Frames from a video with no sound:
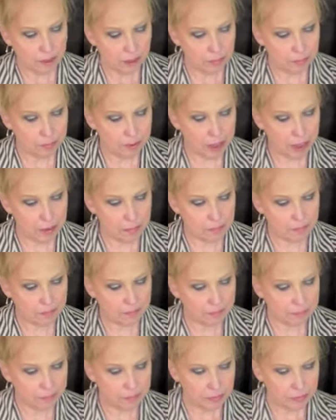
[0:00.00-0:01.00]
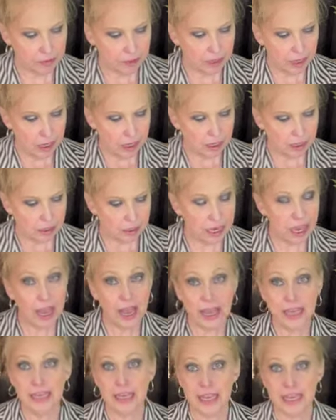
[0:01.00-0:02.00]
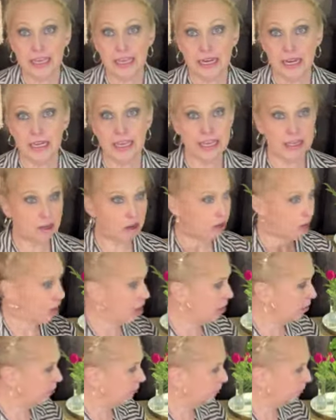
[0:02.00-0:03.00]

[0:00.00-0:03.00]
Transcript: But yeah, I like it. I like it a lot.